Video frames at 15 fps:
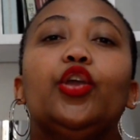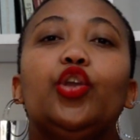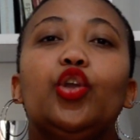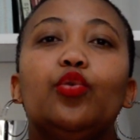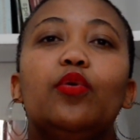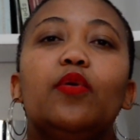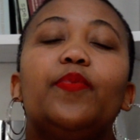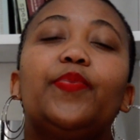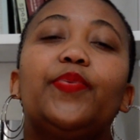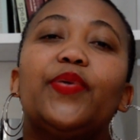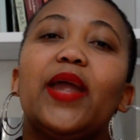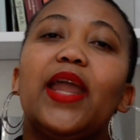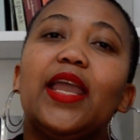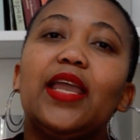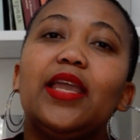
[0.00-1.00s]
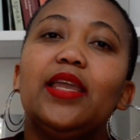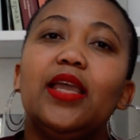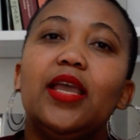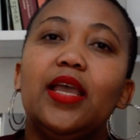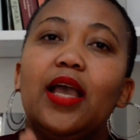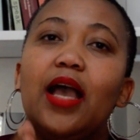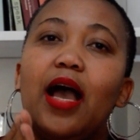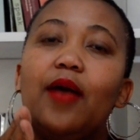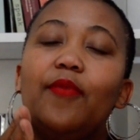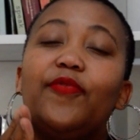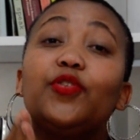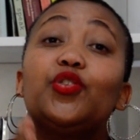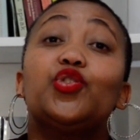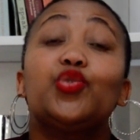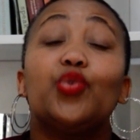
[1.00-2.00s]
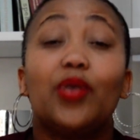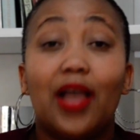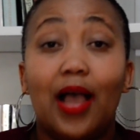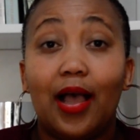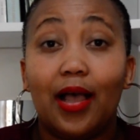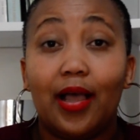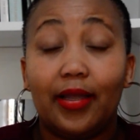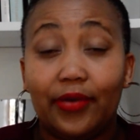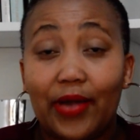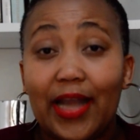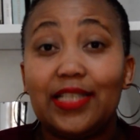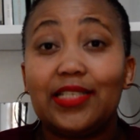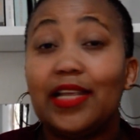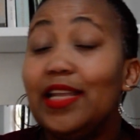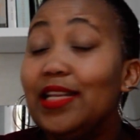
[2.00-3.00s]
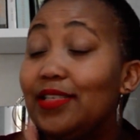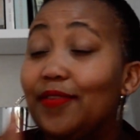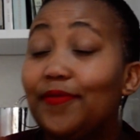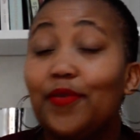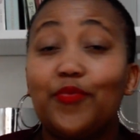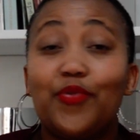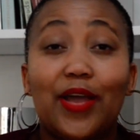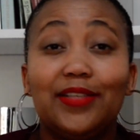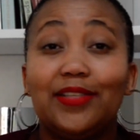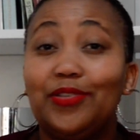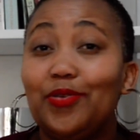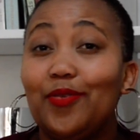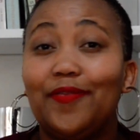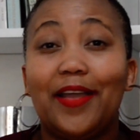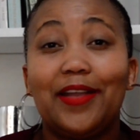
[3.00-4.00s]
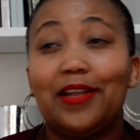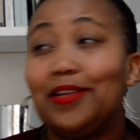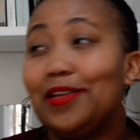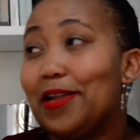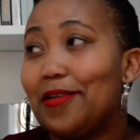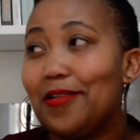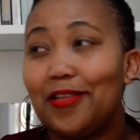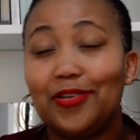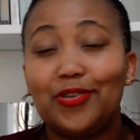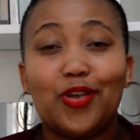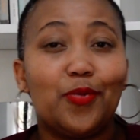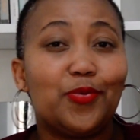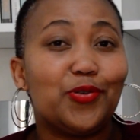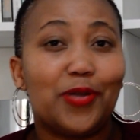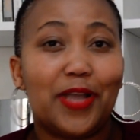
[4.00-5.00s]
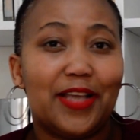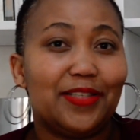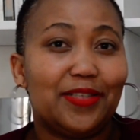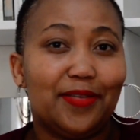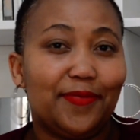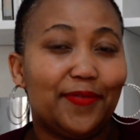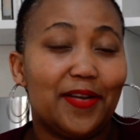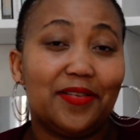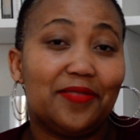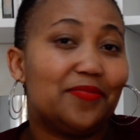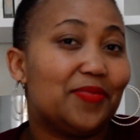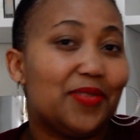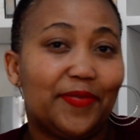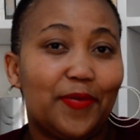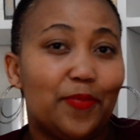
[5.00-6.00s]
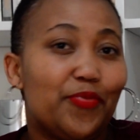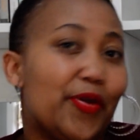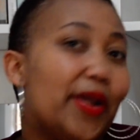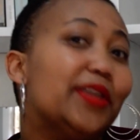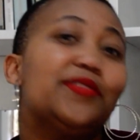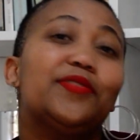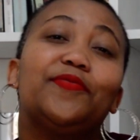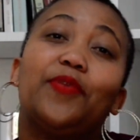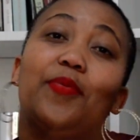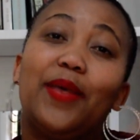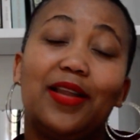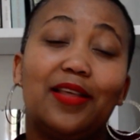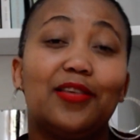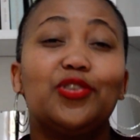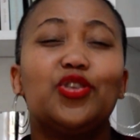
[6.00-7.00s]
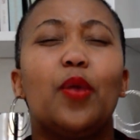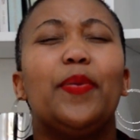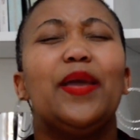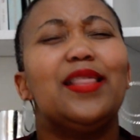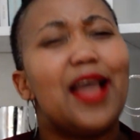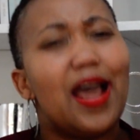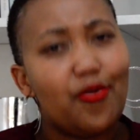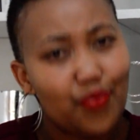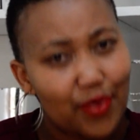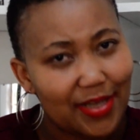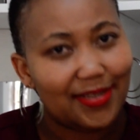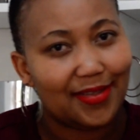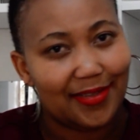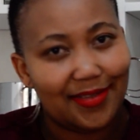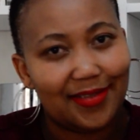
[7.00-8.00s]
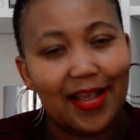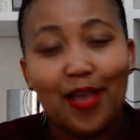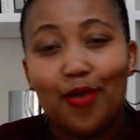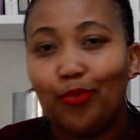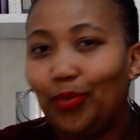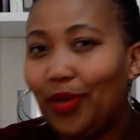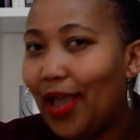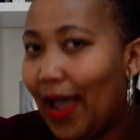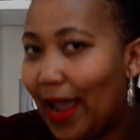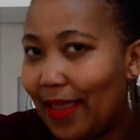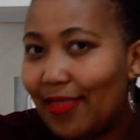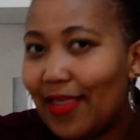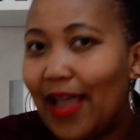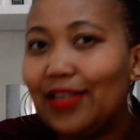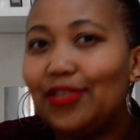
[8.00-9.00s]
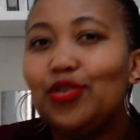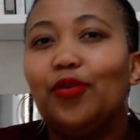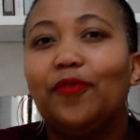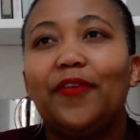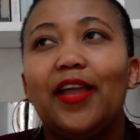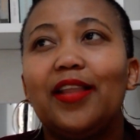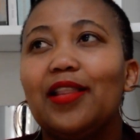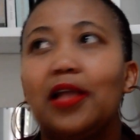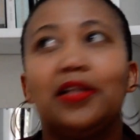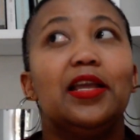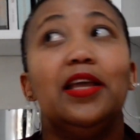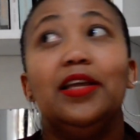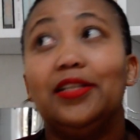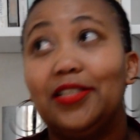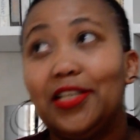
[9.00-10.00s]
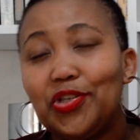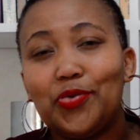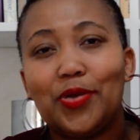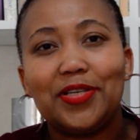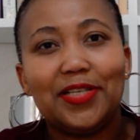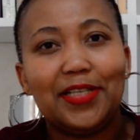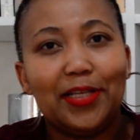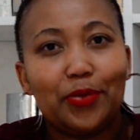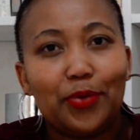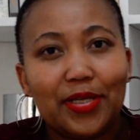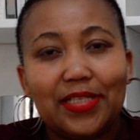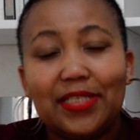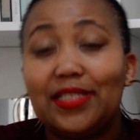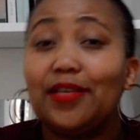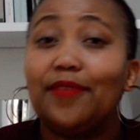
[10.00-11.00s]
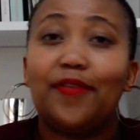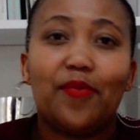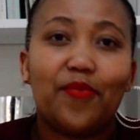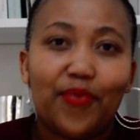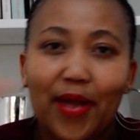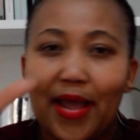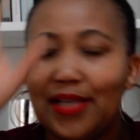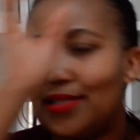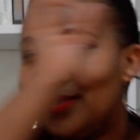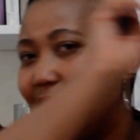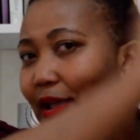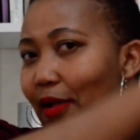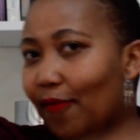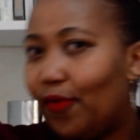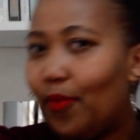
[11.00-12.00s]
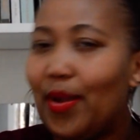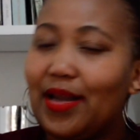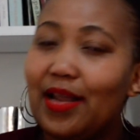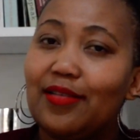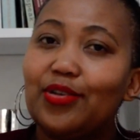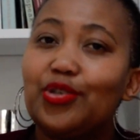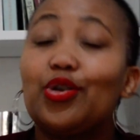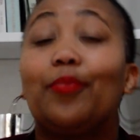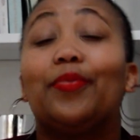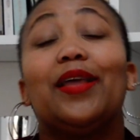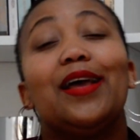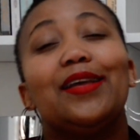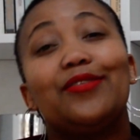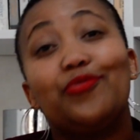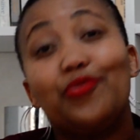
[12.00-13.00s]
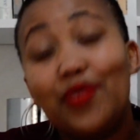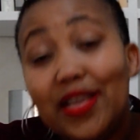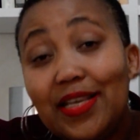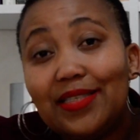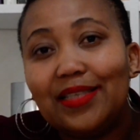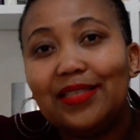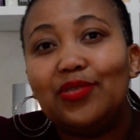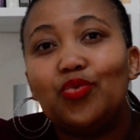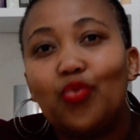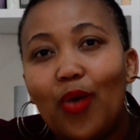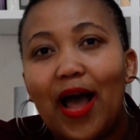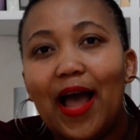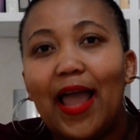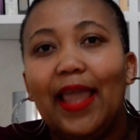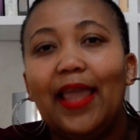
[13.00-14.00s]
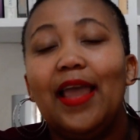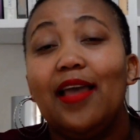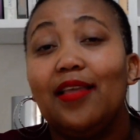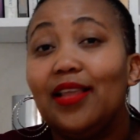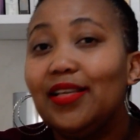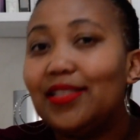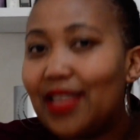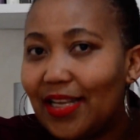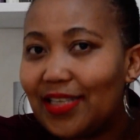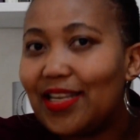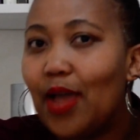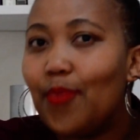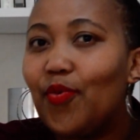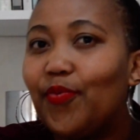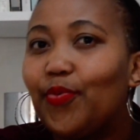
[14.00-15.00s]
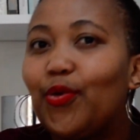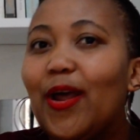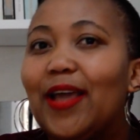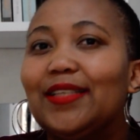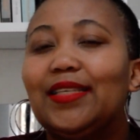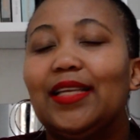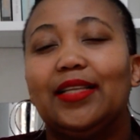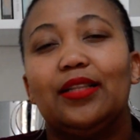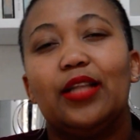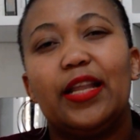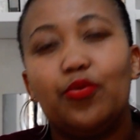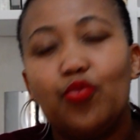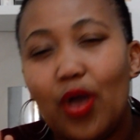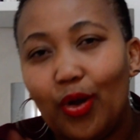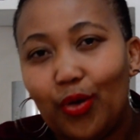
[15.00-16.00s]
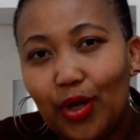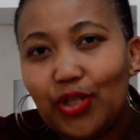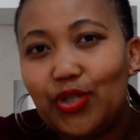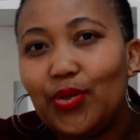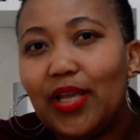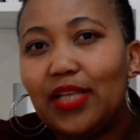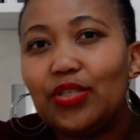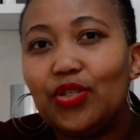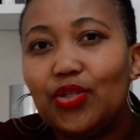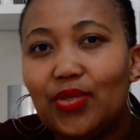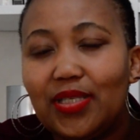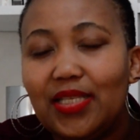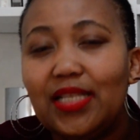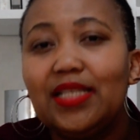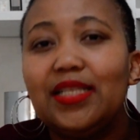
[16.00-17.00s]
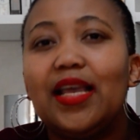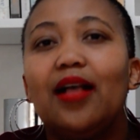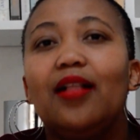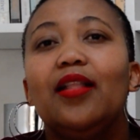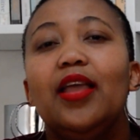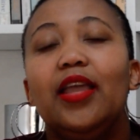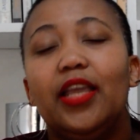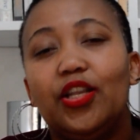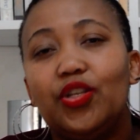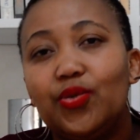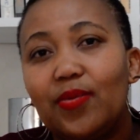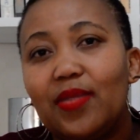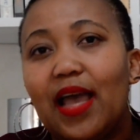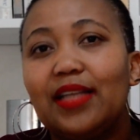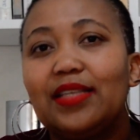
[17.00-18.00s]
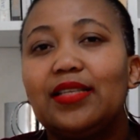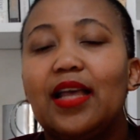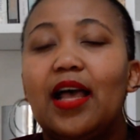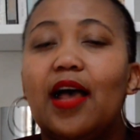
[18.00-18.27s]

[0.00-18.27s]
will pay for sugar, right, in different prices. You'll find that in another shop sugar is different price from another shop, and there are reasons behind that. You'll find that dishwashing liquid is different price from another shop. There are reasons why there's that type of pricing, and we're going to get into detail into that